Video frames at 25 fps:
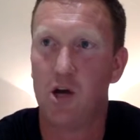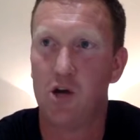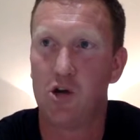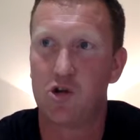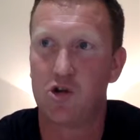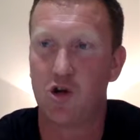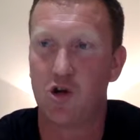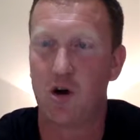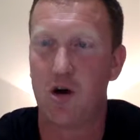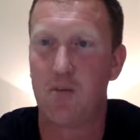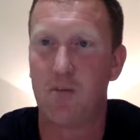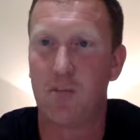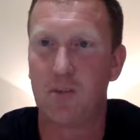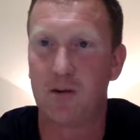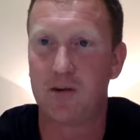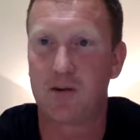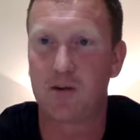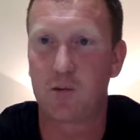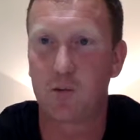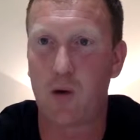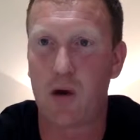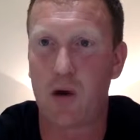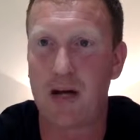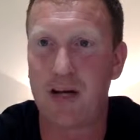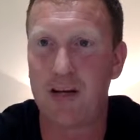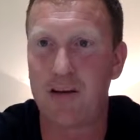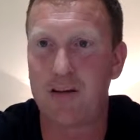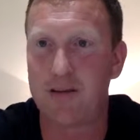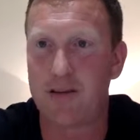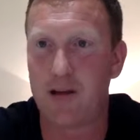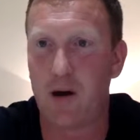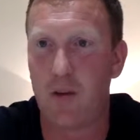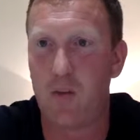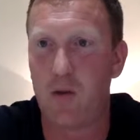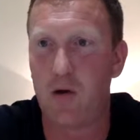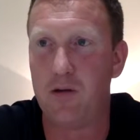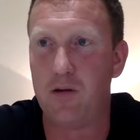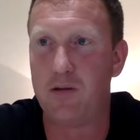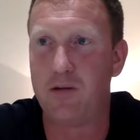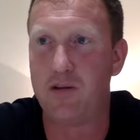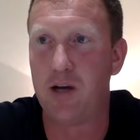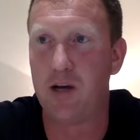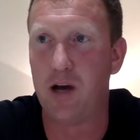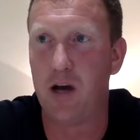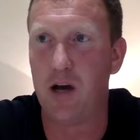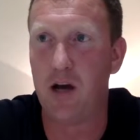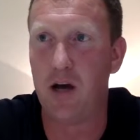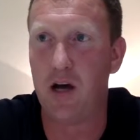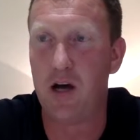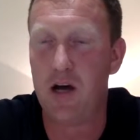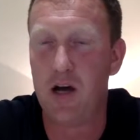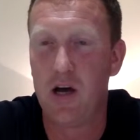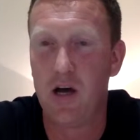try and persuade someone to